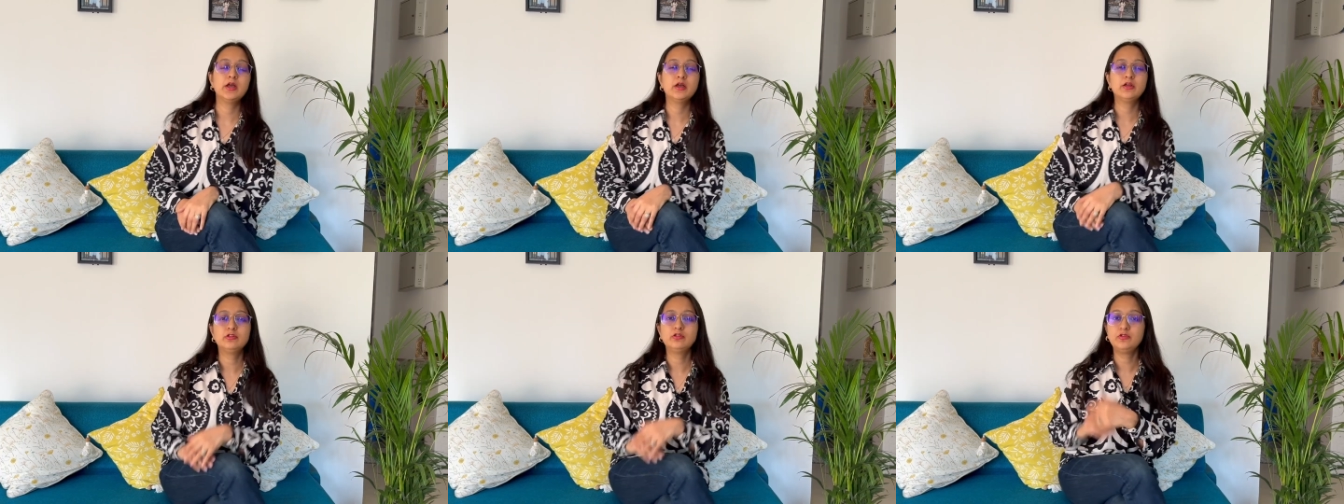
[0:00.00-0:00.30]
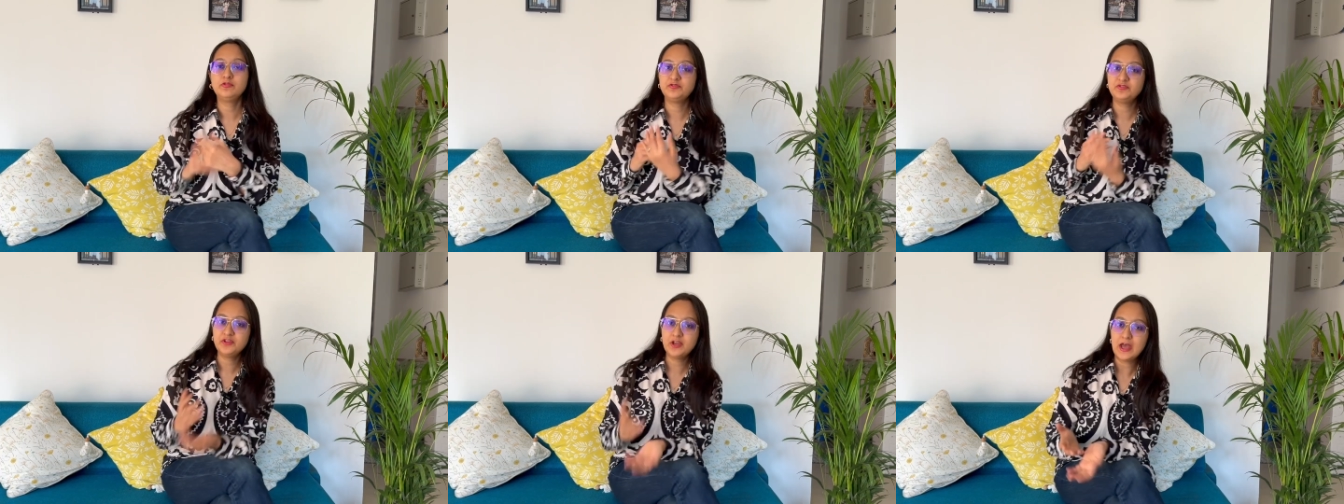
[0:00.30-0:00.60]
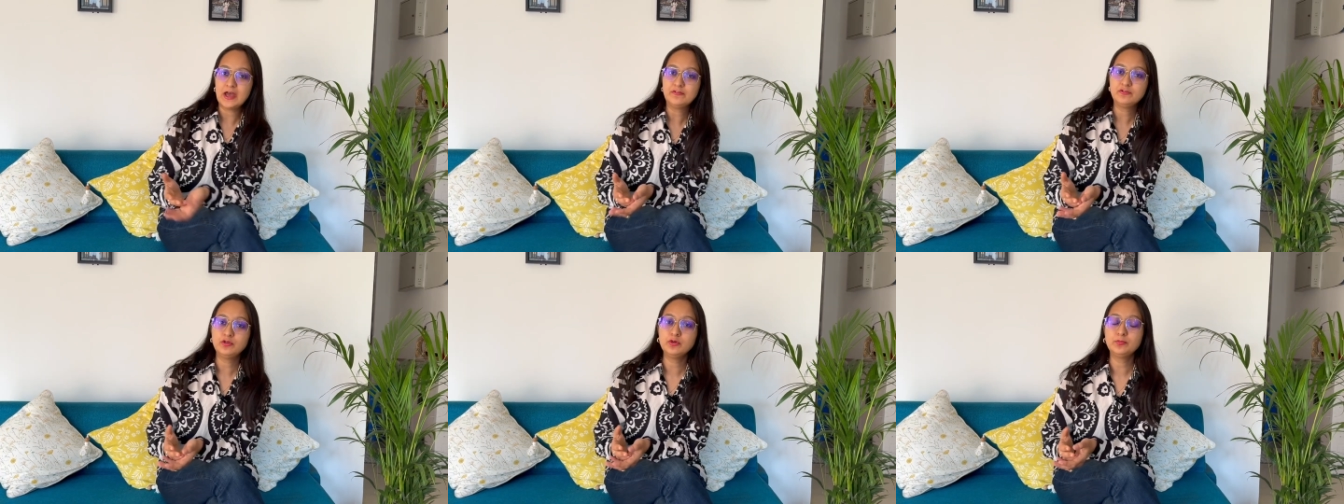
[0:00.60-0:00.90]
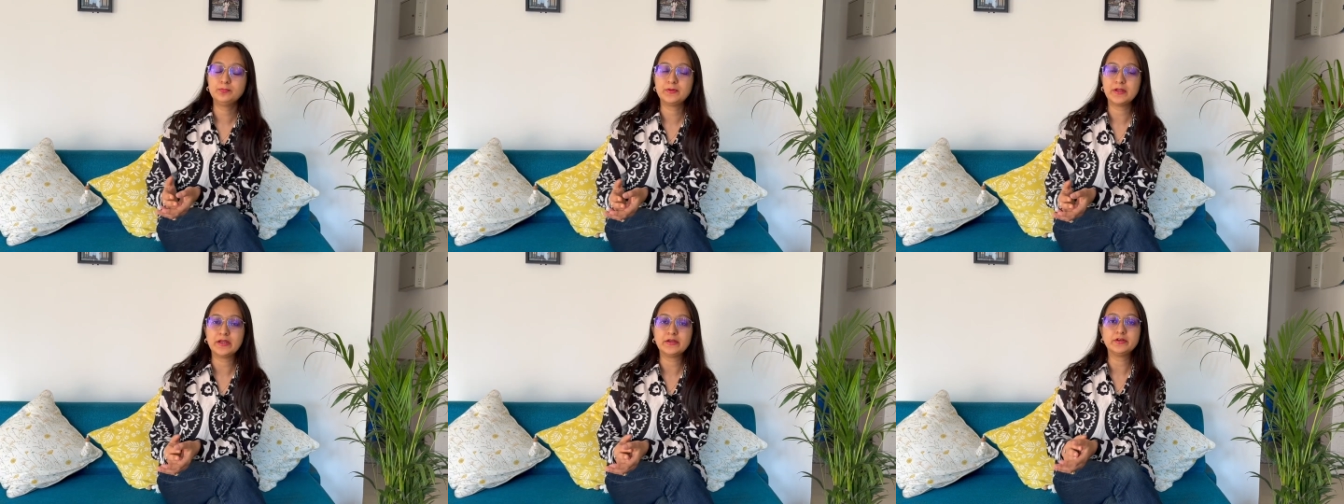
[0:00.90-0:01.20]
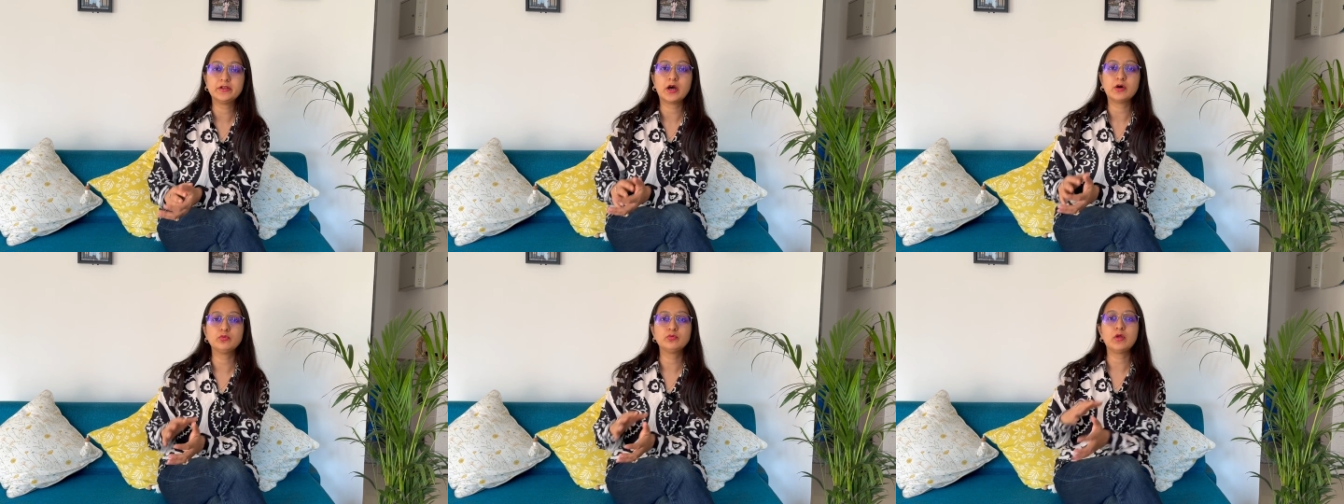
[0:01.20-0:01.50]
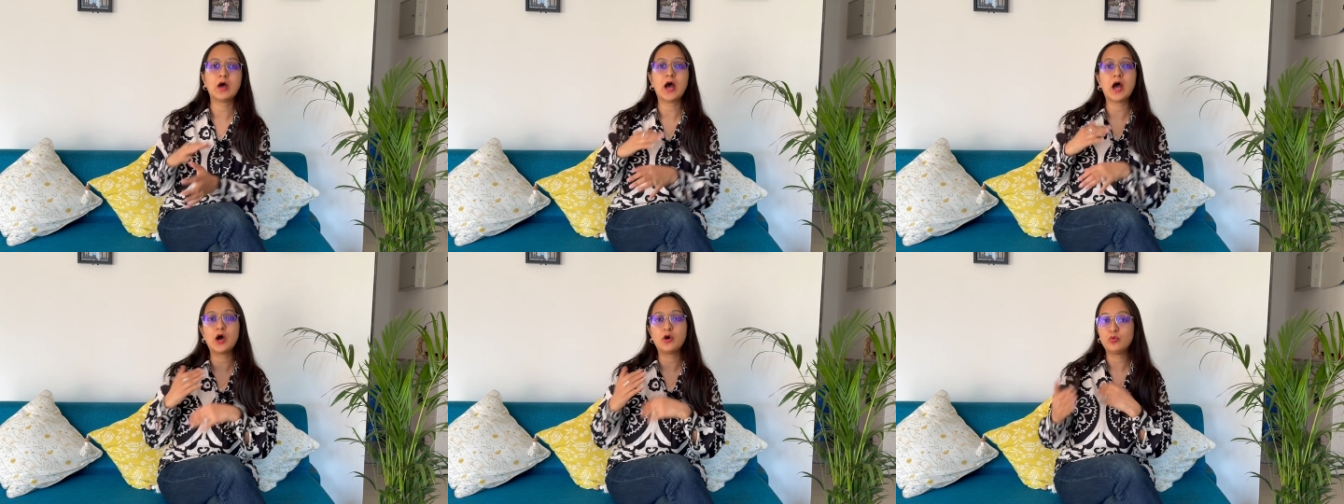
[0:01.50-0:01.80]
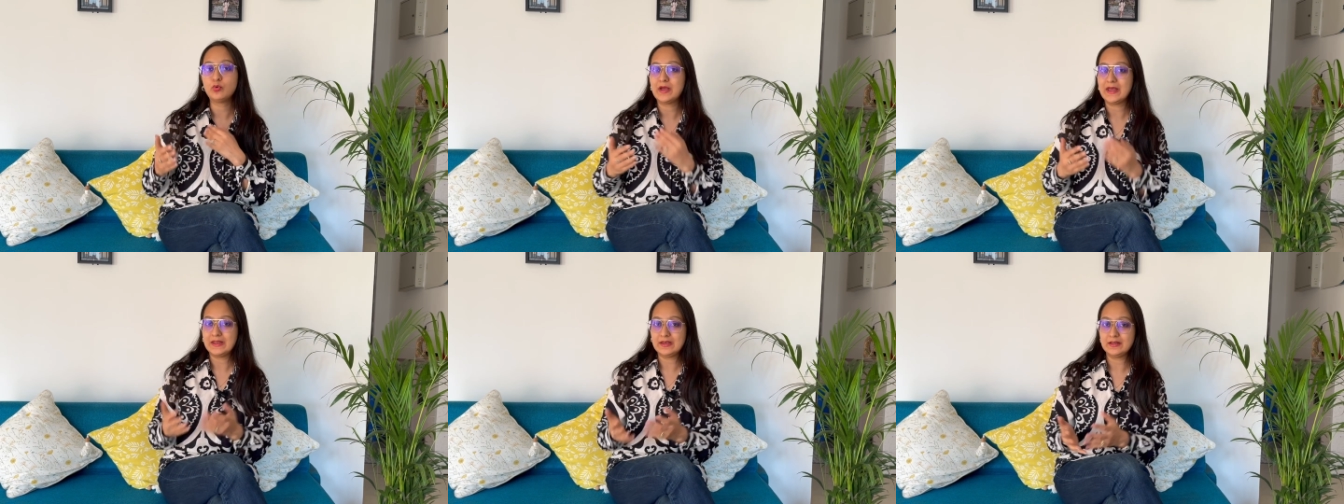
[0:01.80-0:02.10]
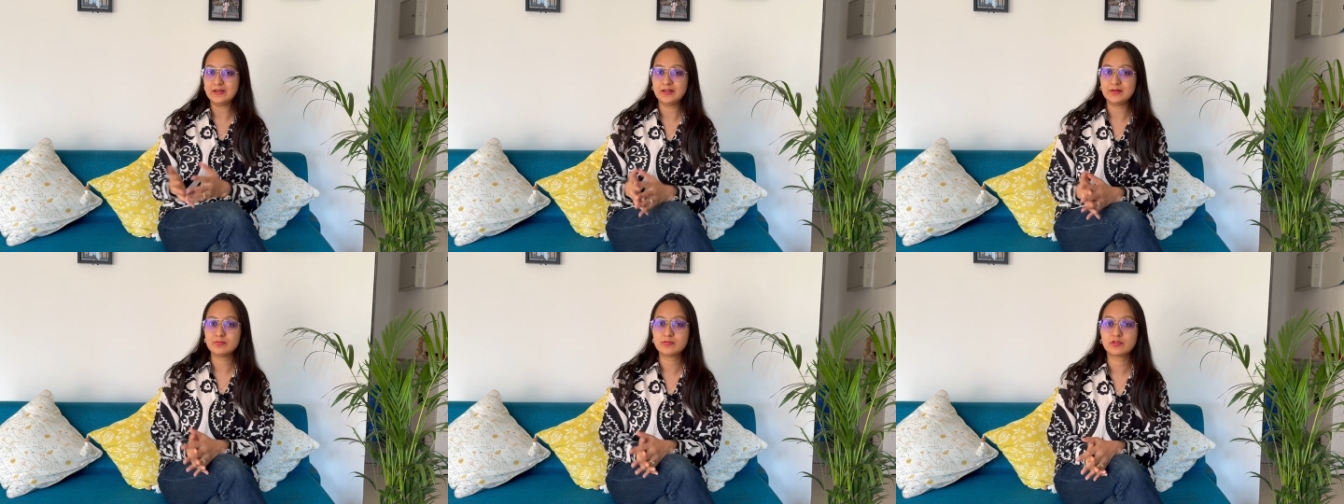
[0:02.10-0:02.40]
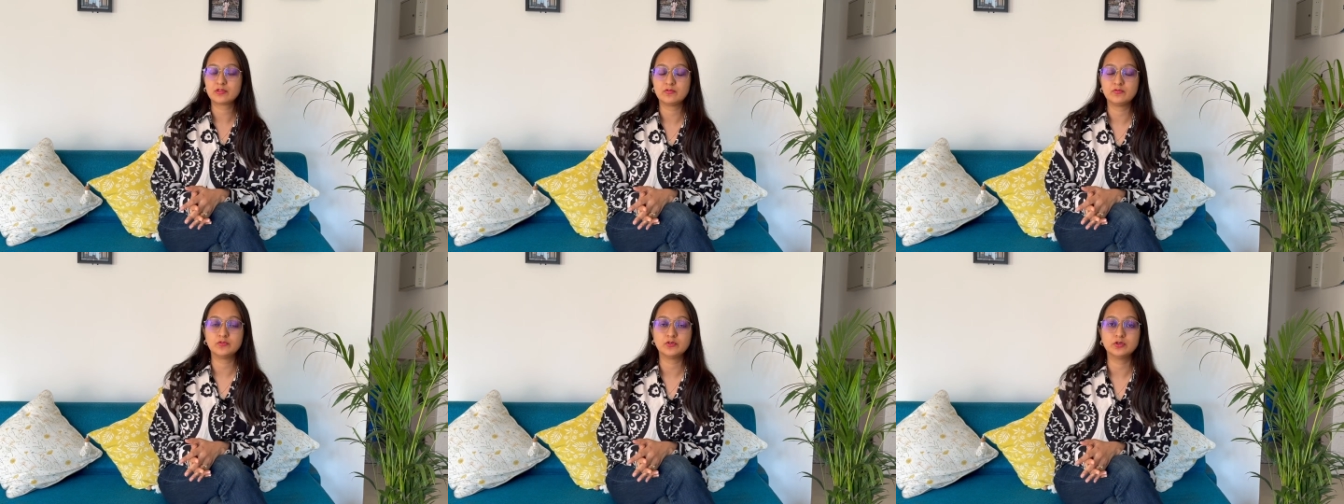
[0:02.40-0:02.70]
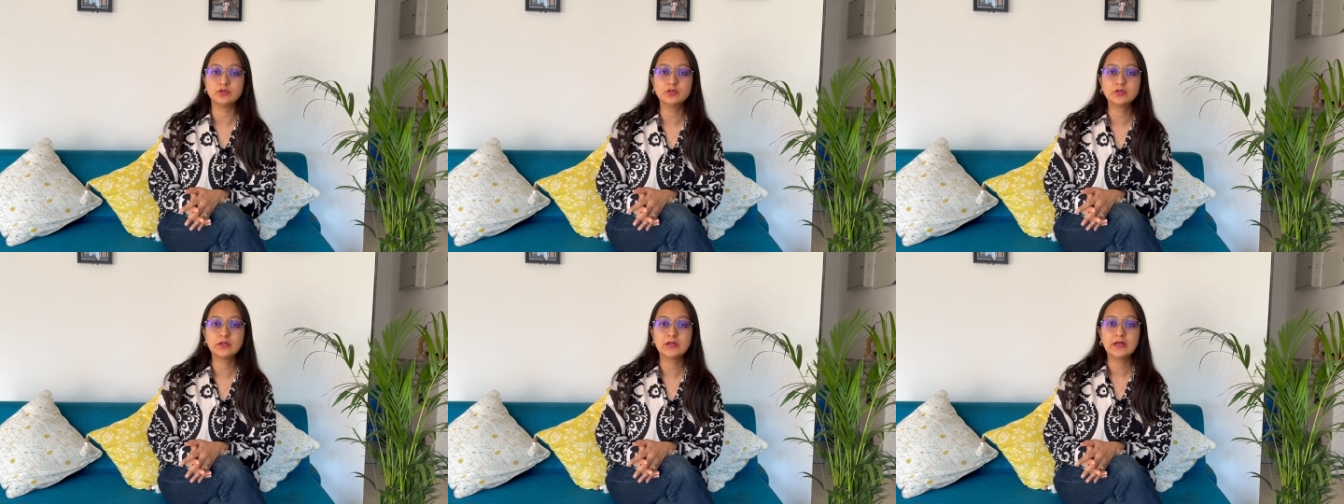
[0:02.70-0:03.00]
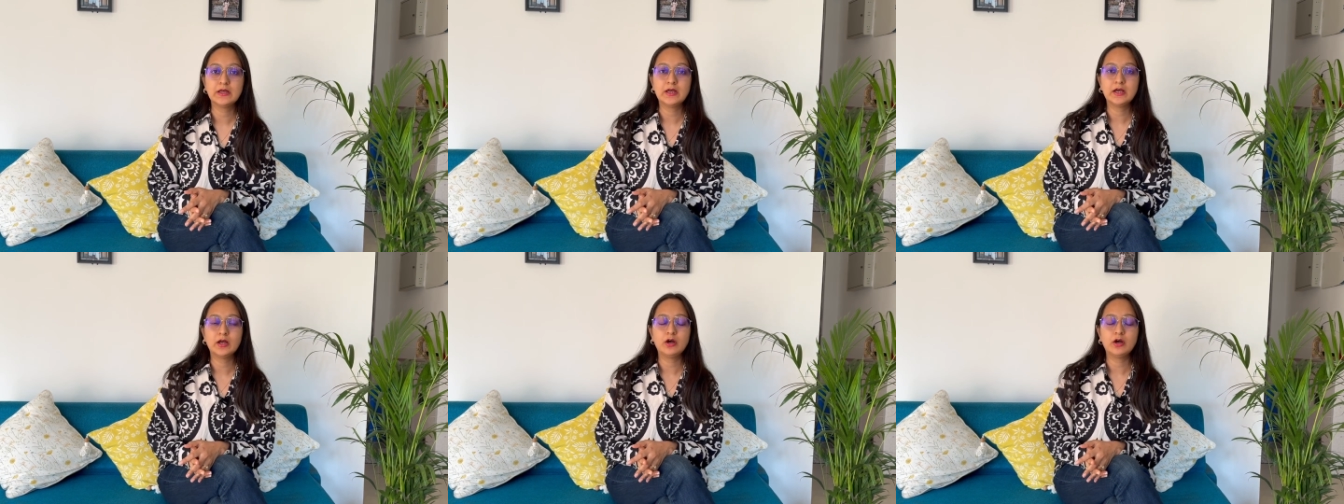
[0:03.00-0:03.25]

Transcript: So if we have to break down how LLMs work,